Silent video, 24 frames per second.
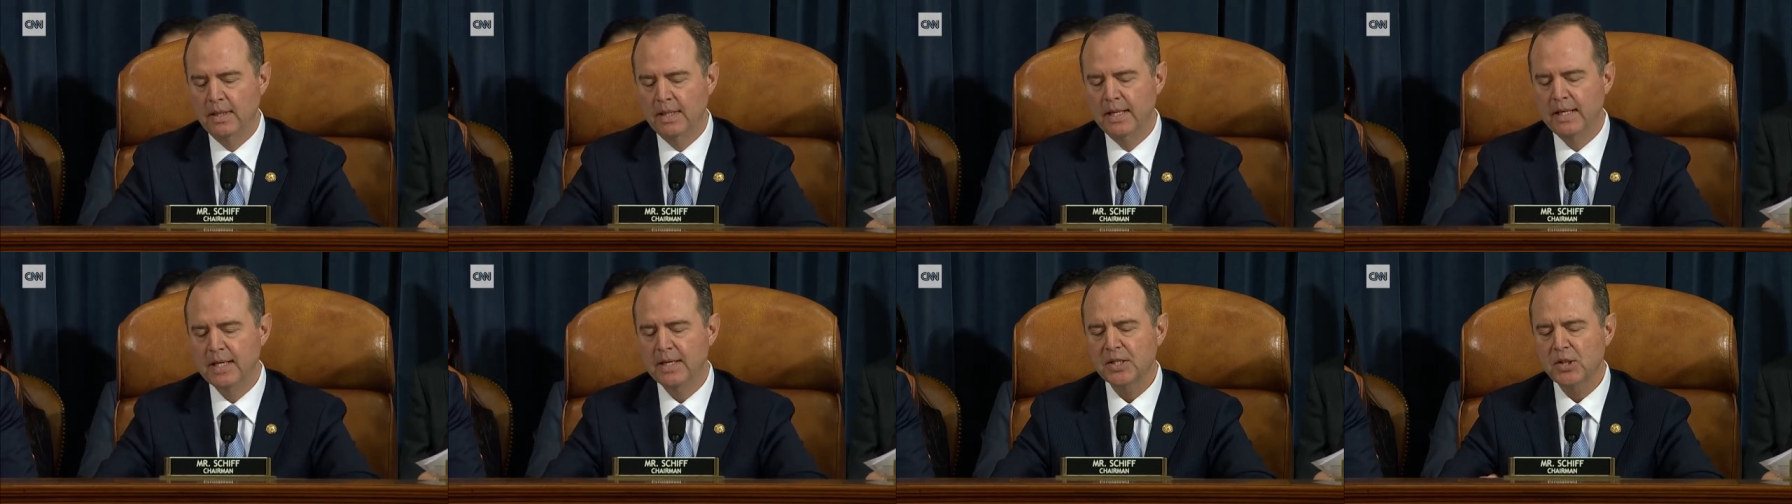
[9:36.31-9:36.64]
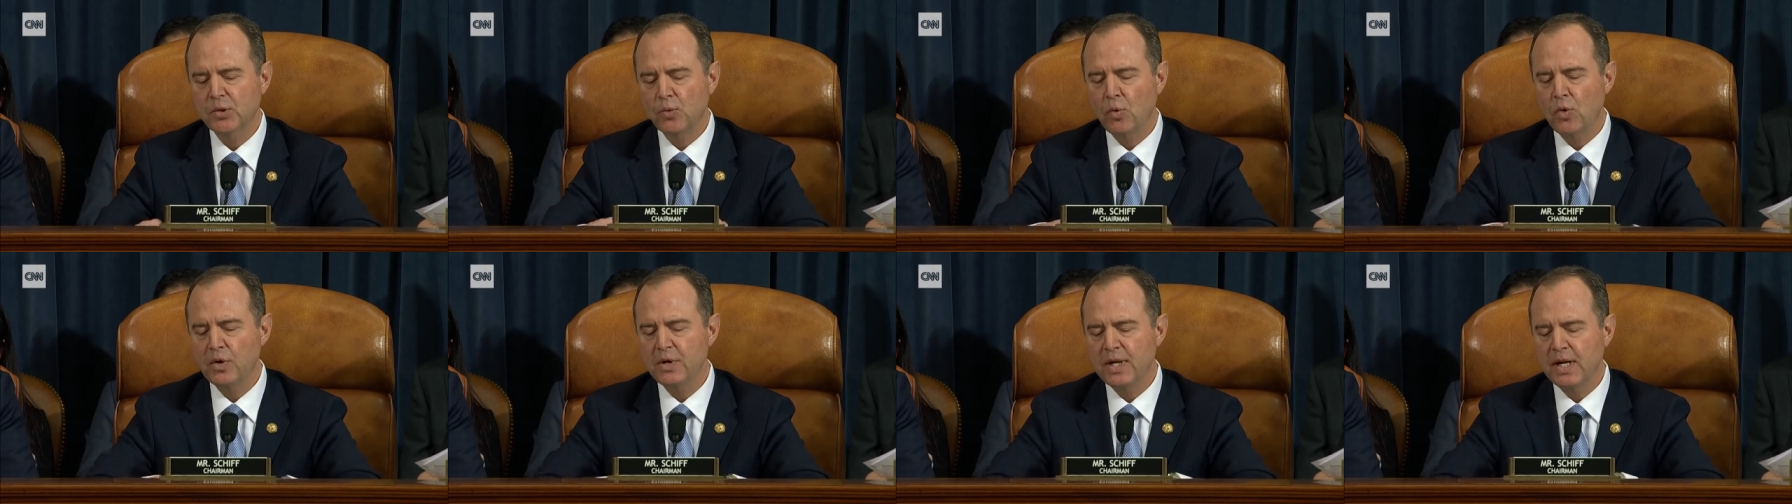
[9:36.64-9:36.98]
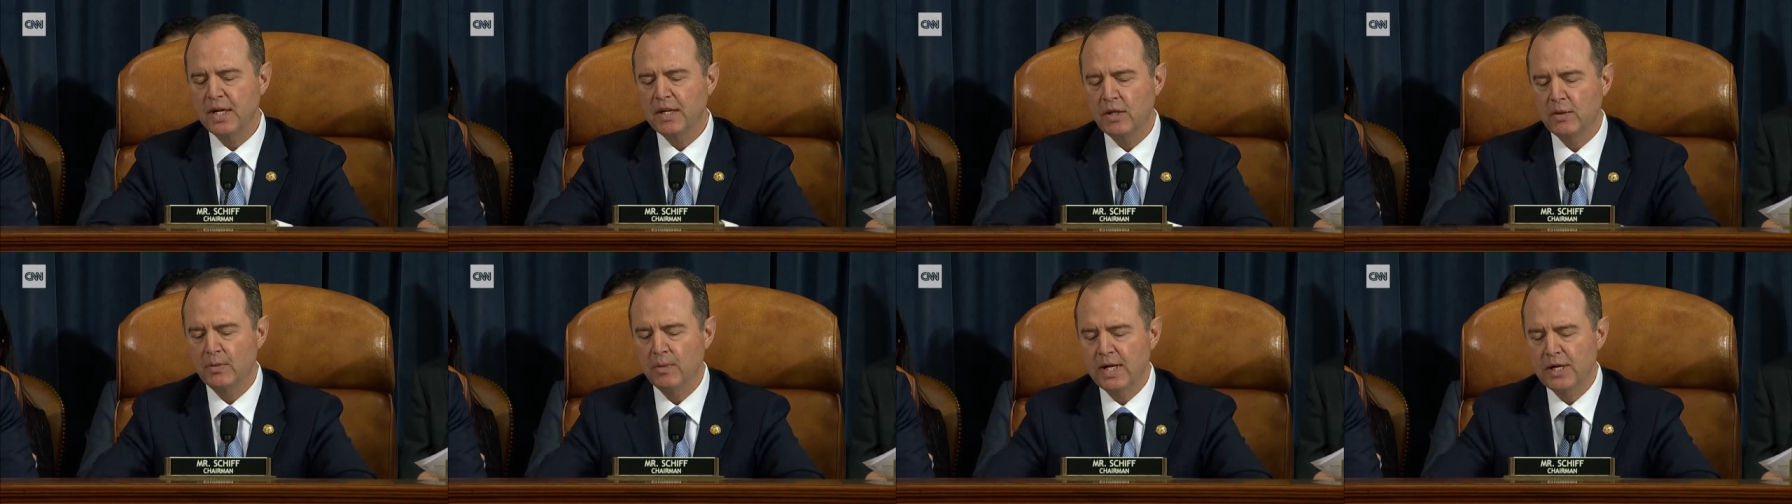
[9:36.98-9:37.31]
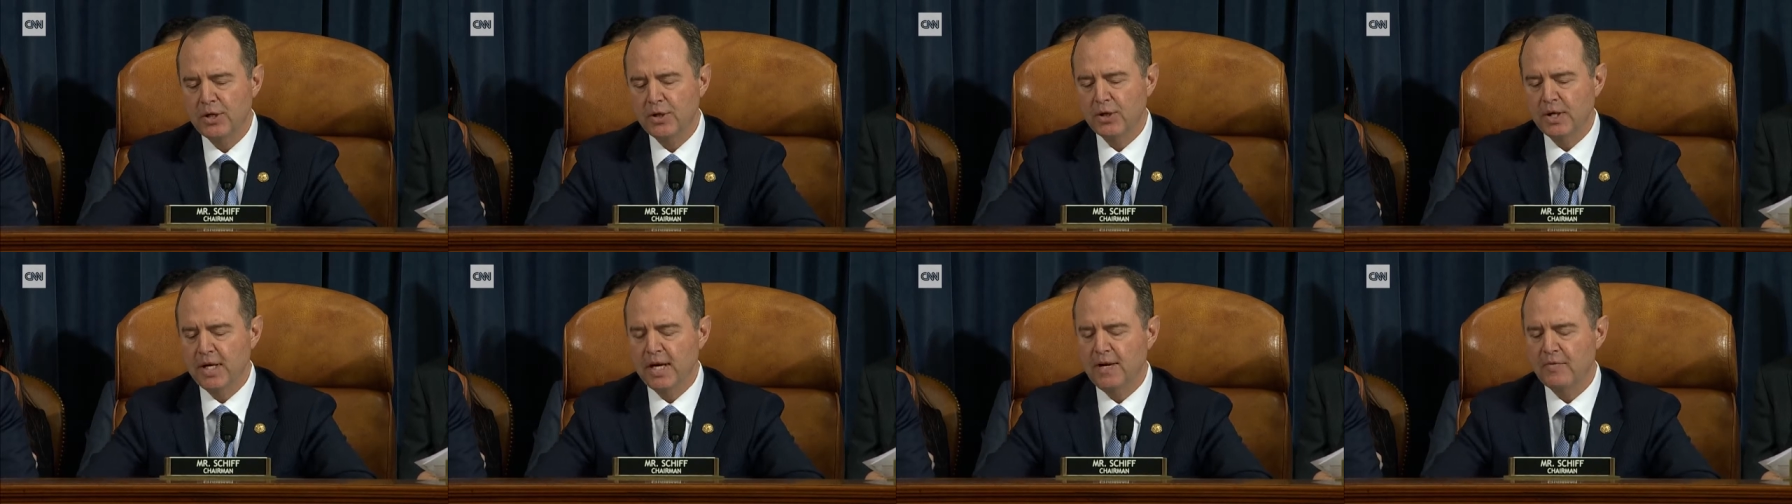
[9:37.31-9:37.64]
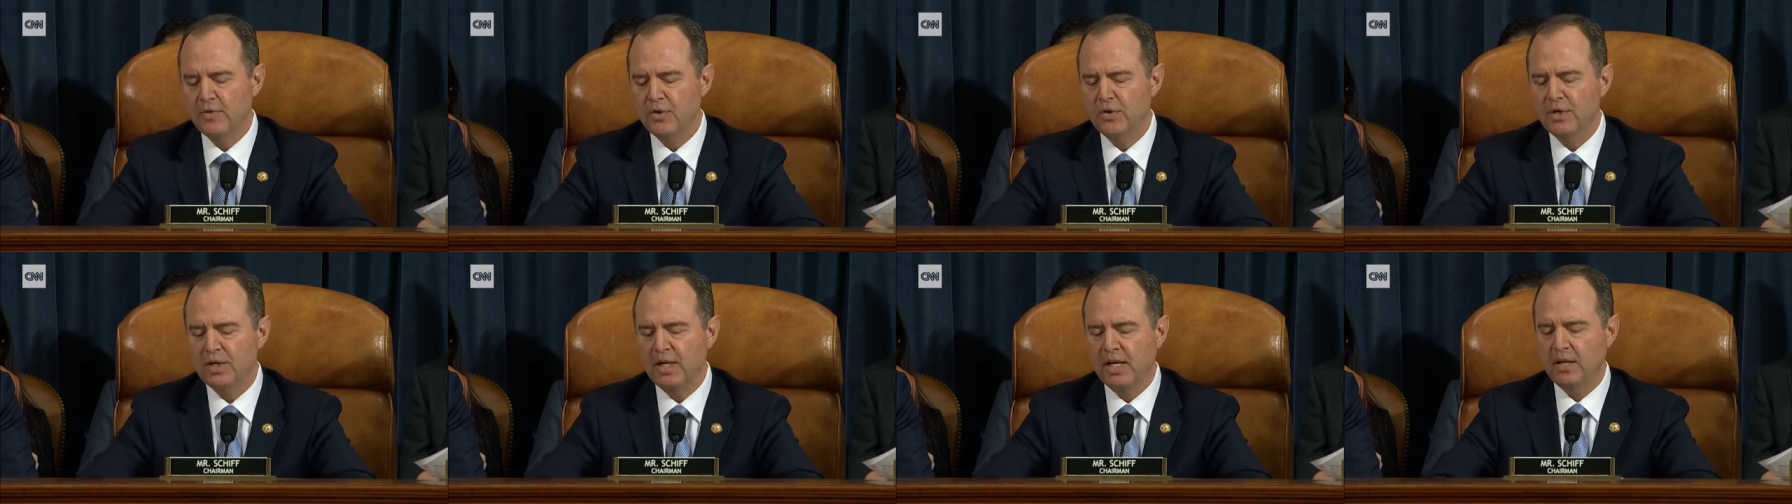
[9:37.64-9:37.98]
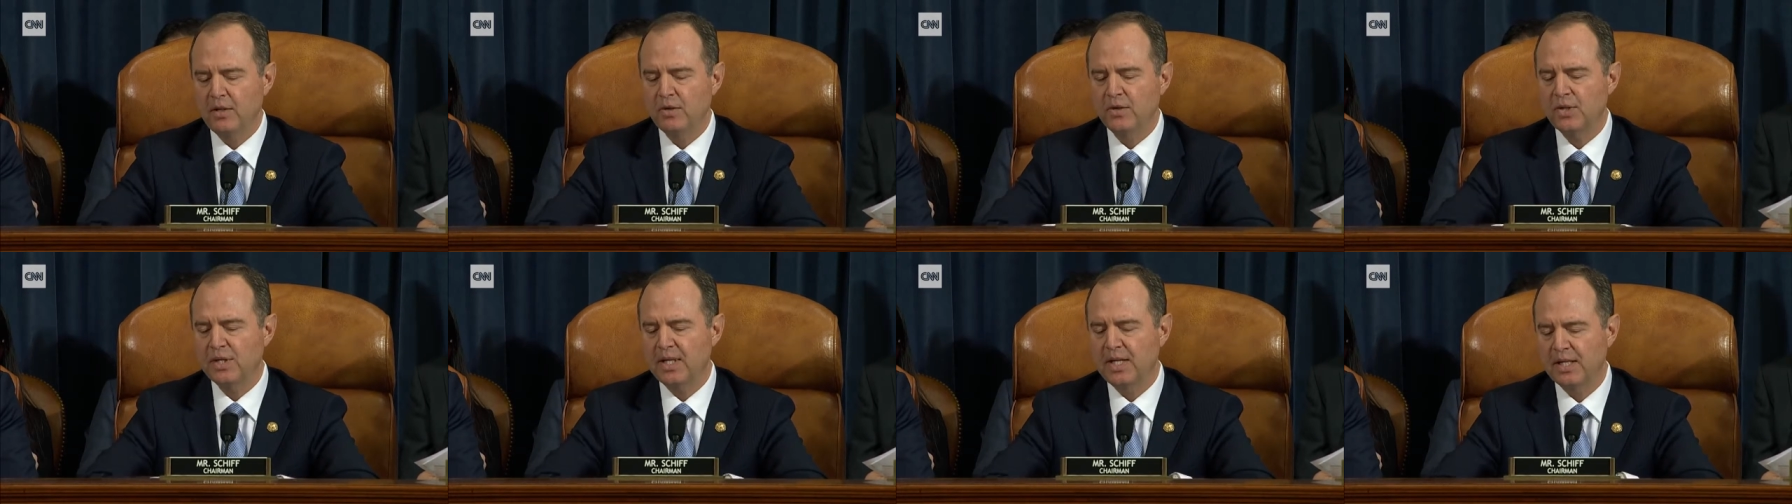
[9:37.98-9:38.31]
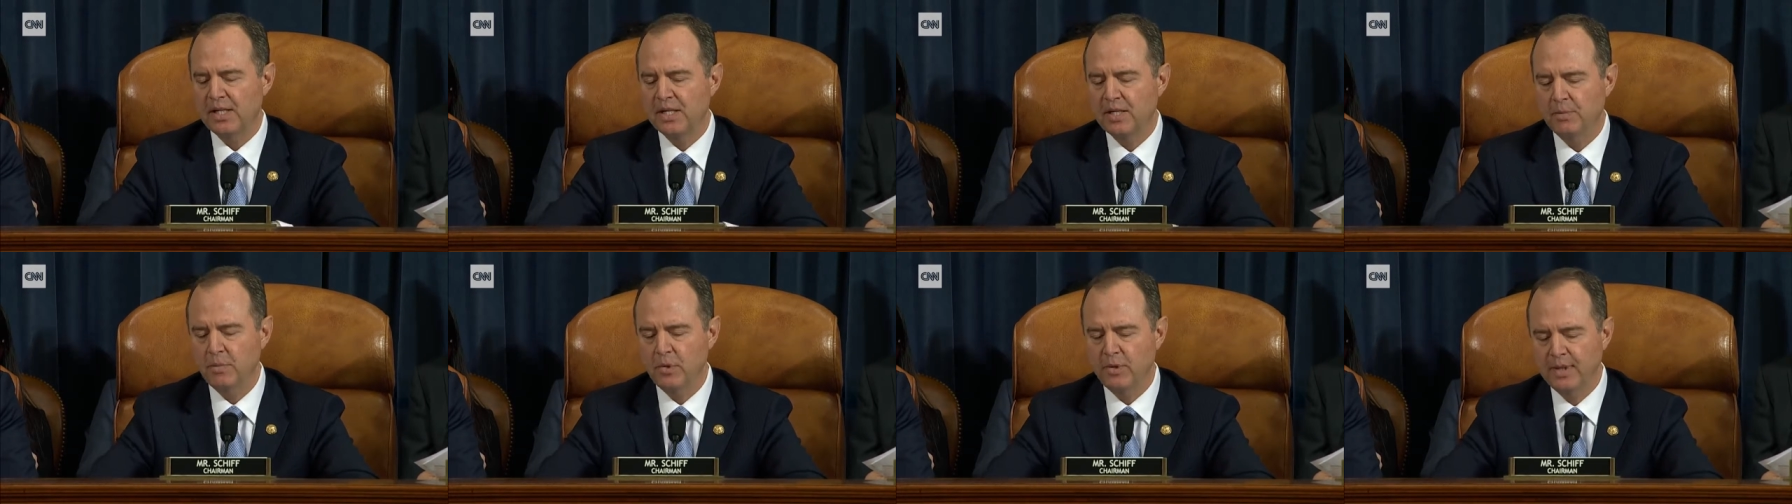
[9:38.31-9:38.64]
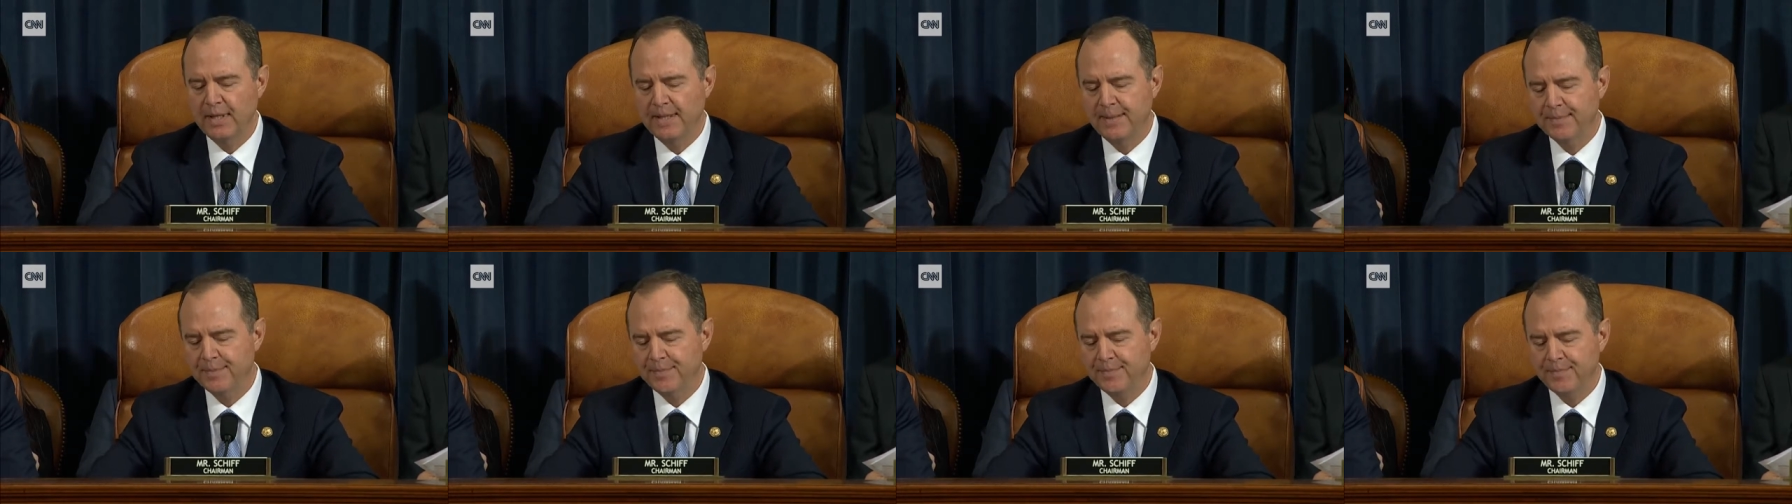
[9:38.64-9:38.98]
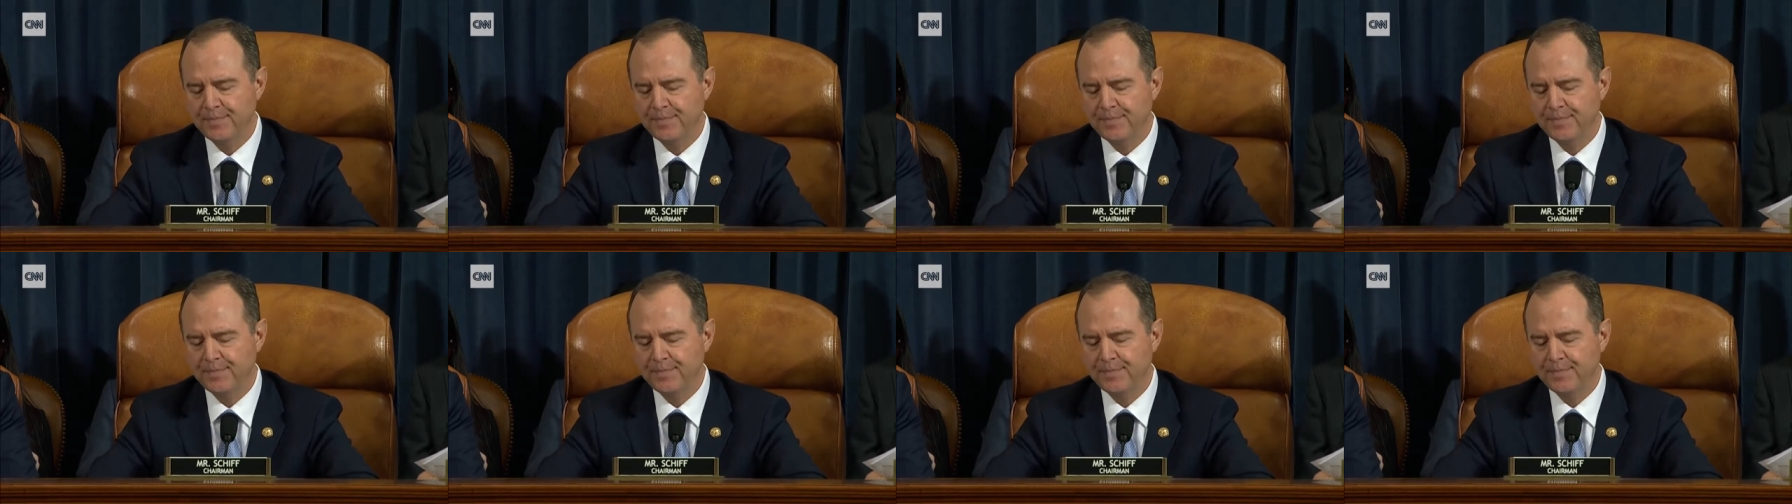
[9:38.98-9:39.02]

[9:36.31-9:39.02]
In a sworn declaration after Taylor's testimony,